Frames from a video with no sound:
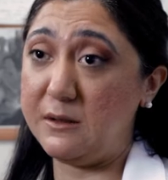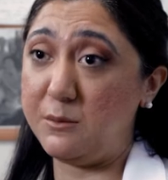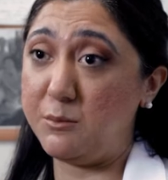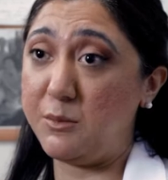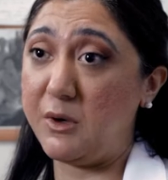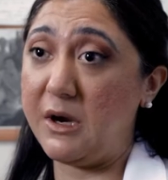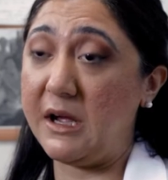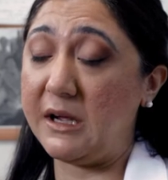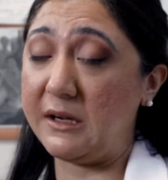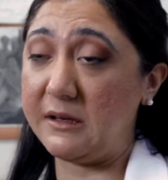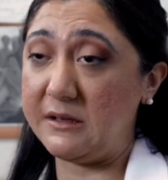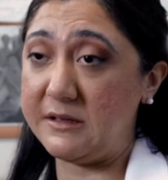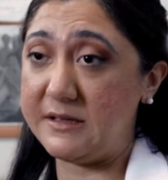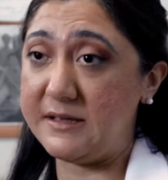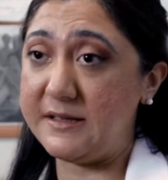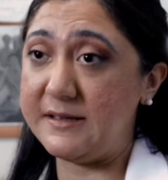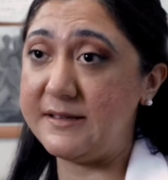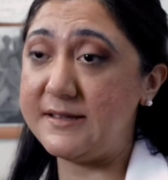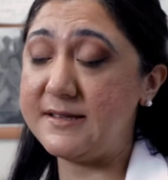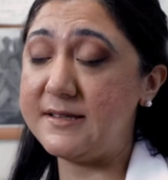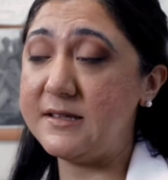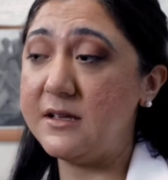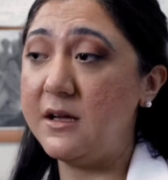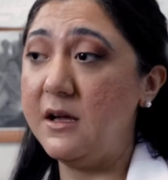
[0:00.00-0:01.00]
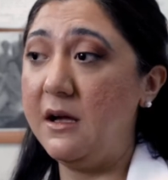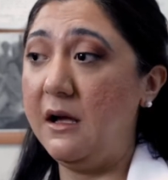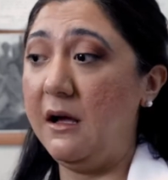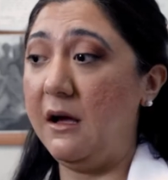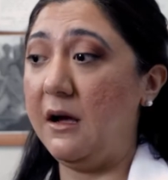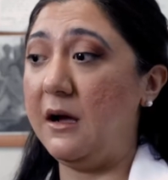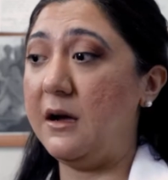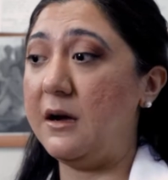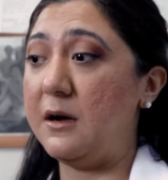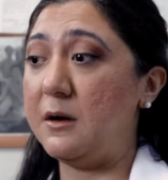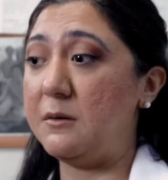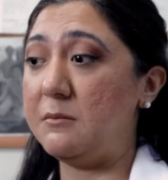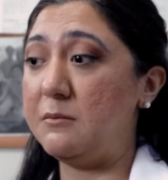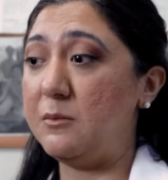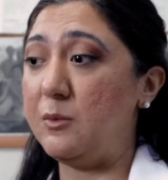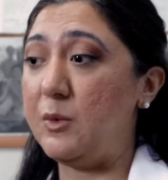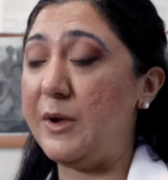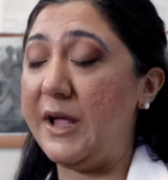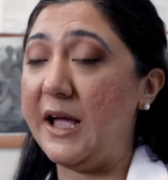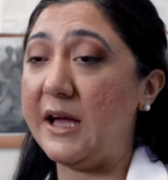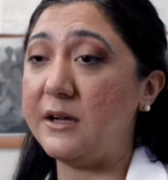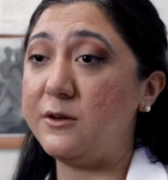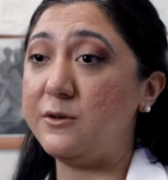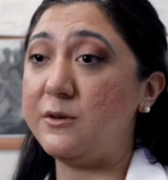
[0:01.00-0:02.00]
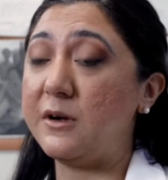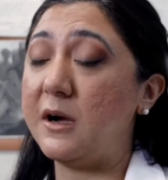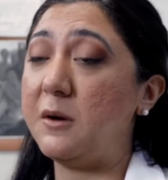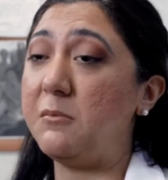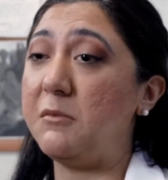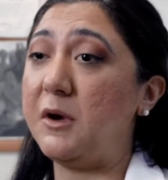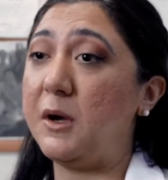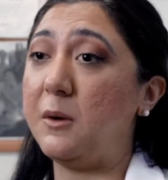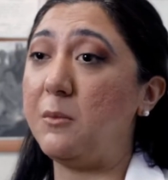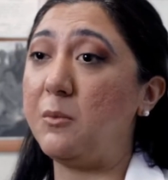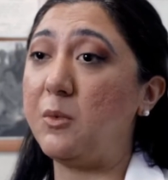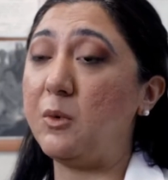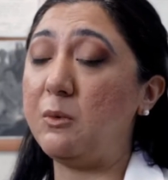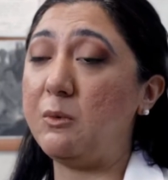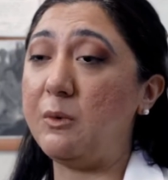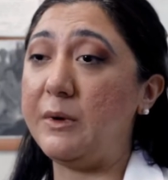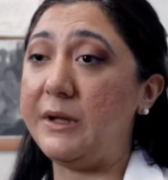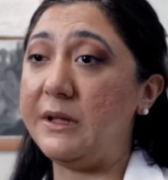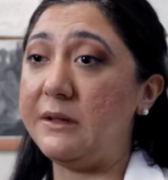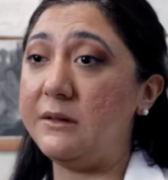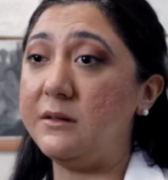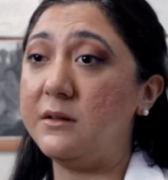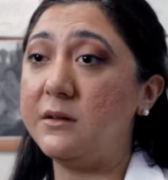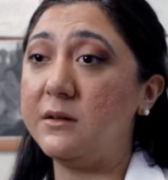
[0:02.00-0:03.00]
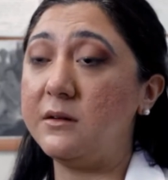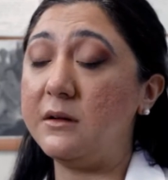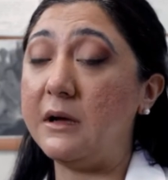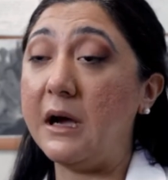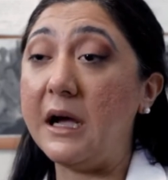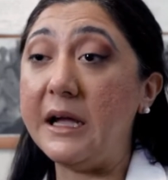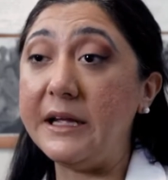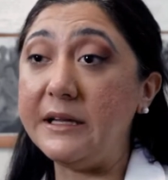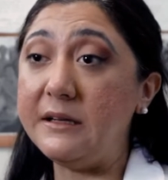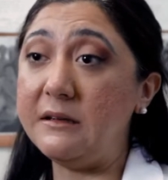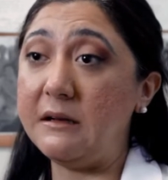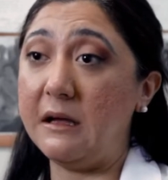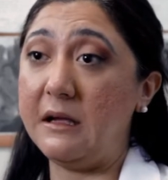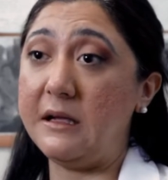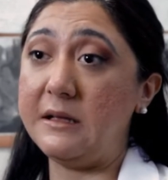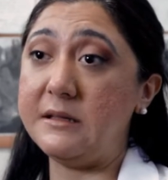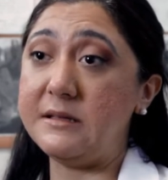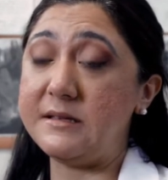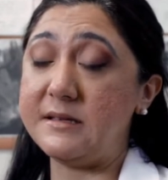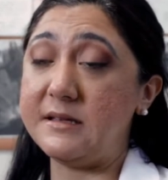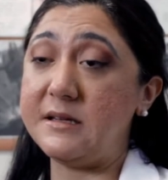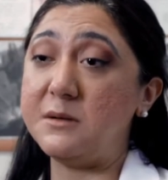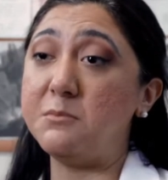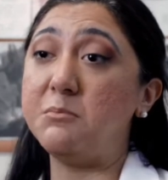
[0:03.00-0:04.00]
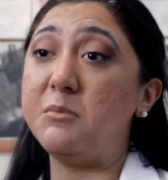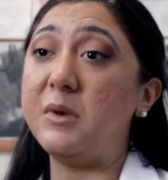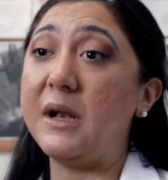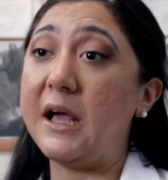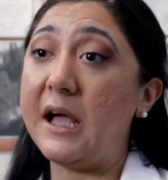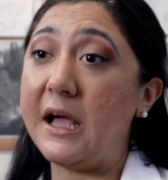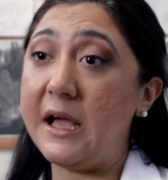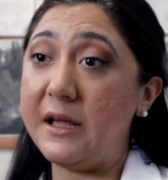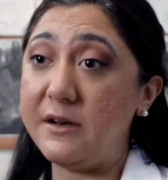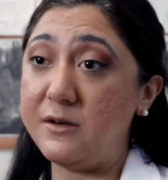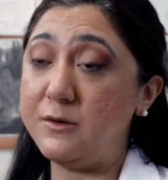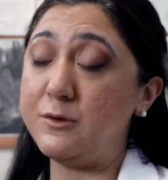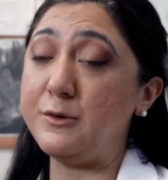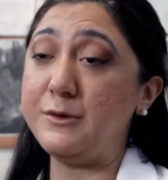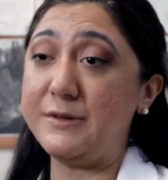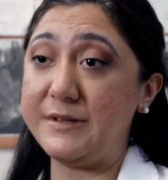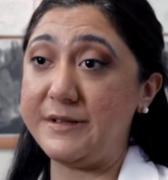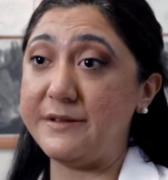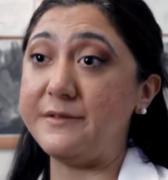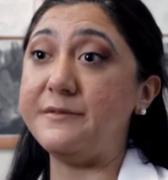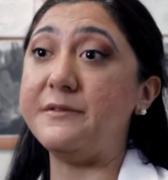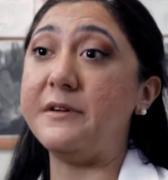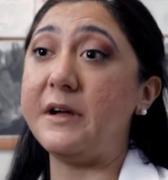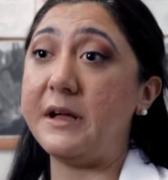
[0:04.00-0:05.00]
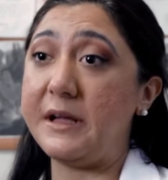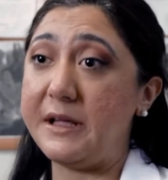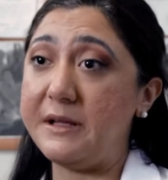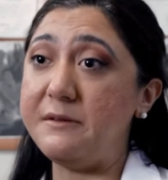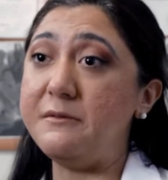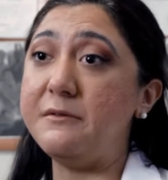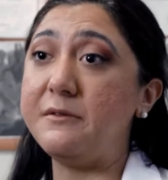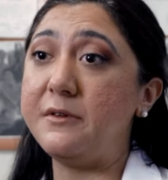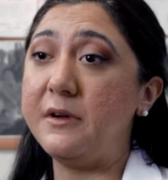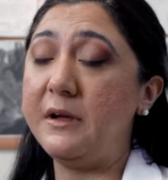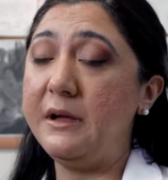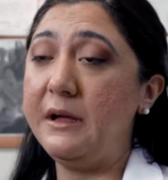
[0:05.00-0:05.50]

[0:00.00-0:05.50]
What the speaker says: practice, we had to come up with guidelines and a plan to survive